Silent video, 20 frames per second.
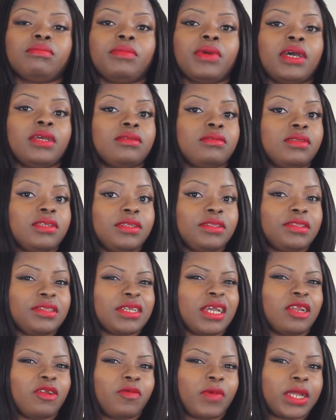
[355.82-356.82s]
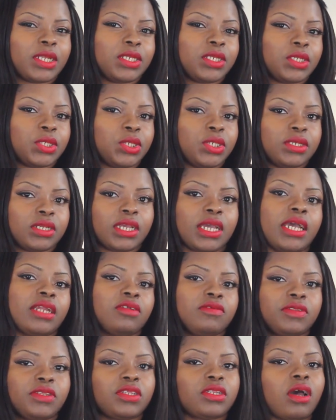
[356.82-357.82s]
my this kind of addiction
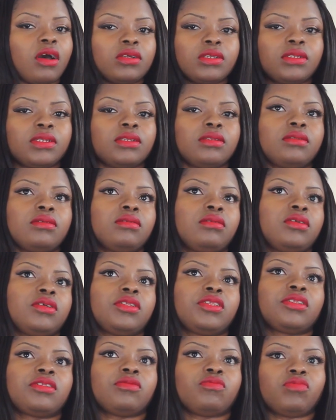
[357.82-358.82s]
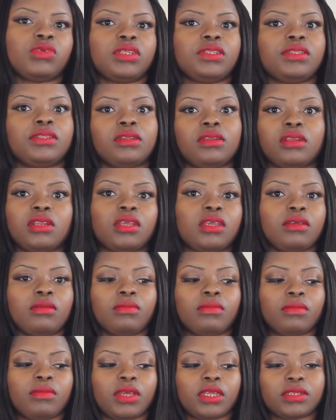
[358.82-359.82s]
kind of started just recently
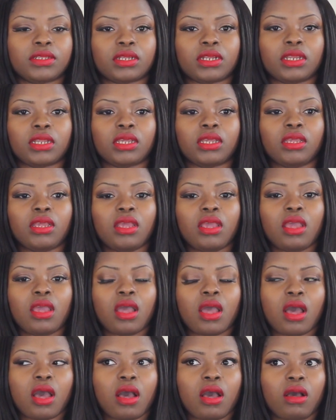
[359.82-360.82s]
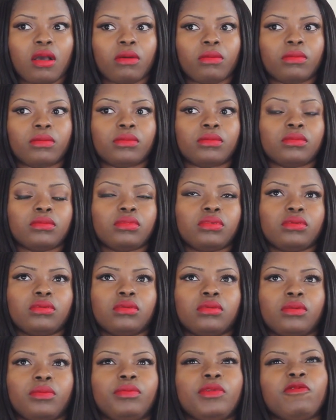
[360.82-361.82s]
basically um,
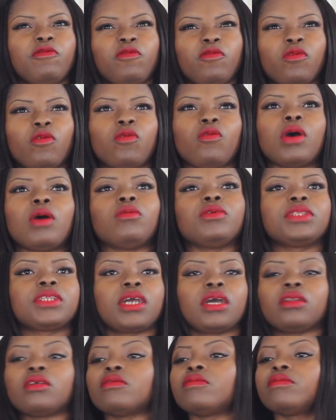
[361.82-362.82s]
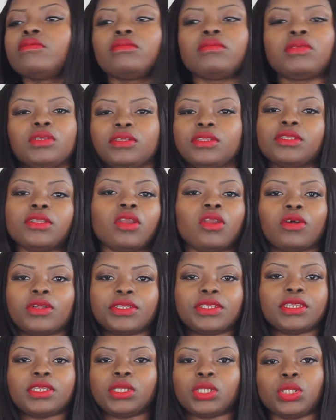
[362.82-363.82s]
before I was kind of just
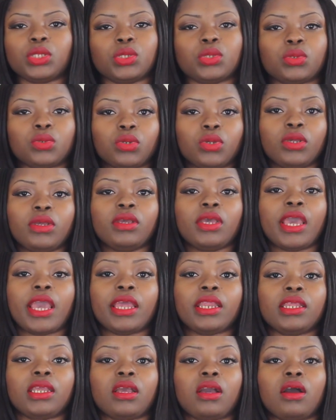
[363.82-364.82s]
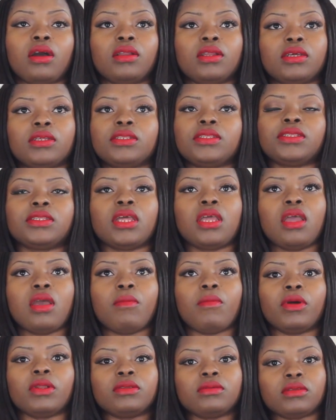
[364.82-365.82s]
lost into any colors
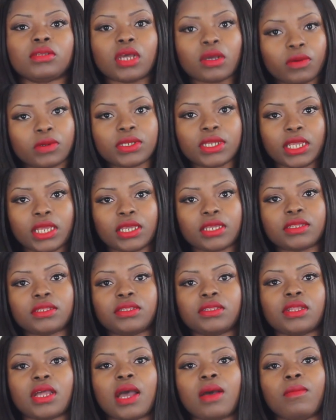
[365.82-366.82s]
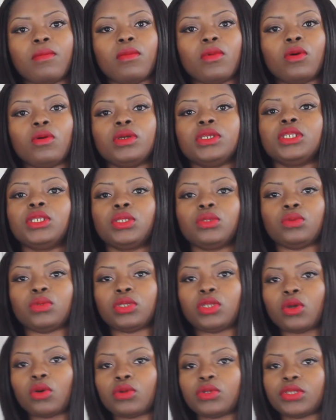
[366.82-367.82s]
but nowadays I'm more into
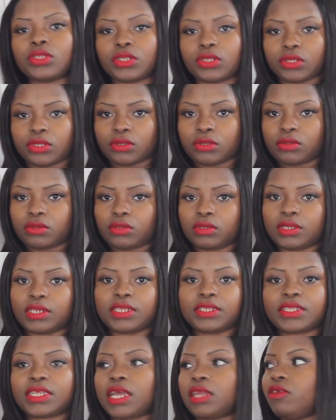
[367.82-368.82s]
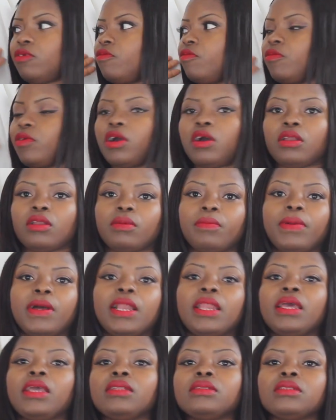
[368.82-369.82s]
those this kind of color
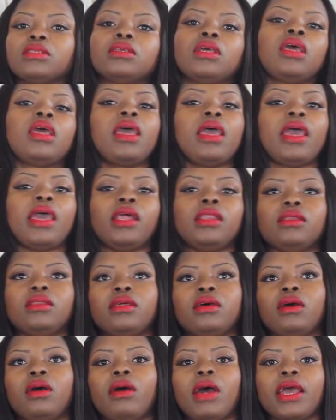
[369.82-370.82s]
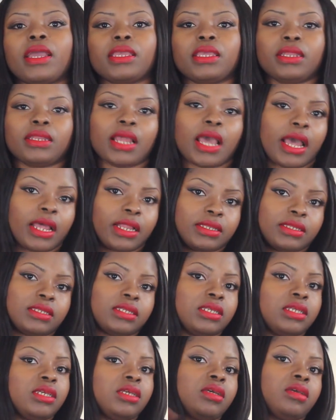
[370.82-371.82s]
palette and uh, I can add
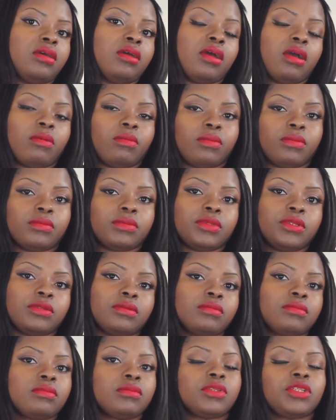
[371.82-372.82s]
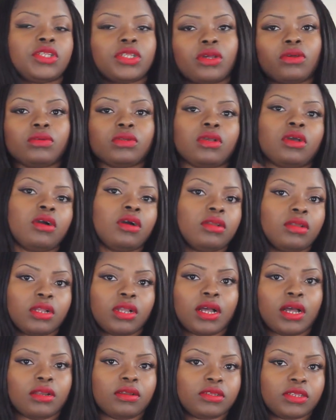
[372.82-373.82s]
um, certain
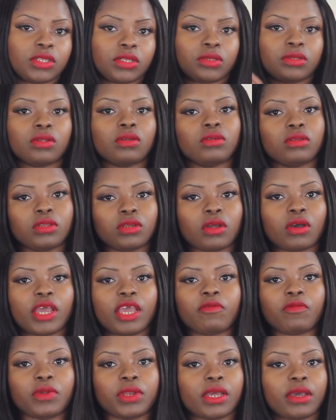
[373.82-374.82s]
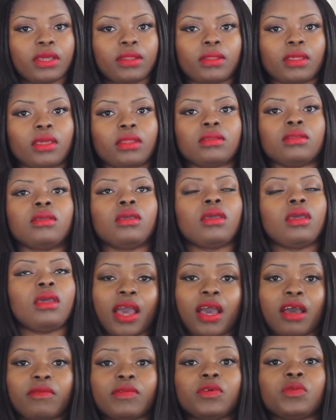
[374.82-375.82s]
colors you know every now and then I
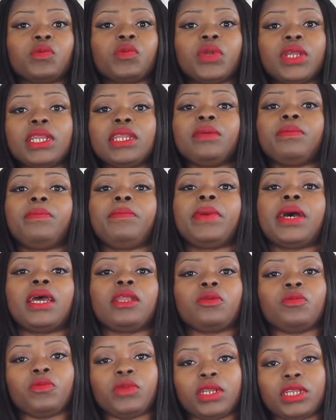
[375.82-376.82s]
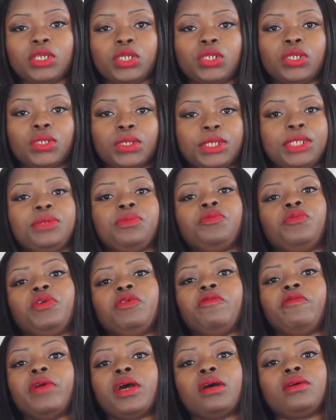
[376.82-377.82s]
have a really bad relationship
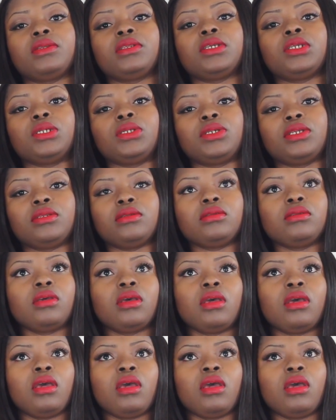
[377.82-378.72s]
with foundation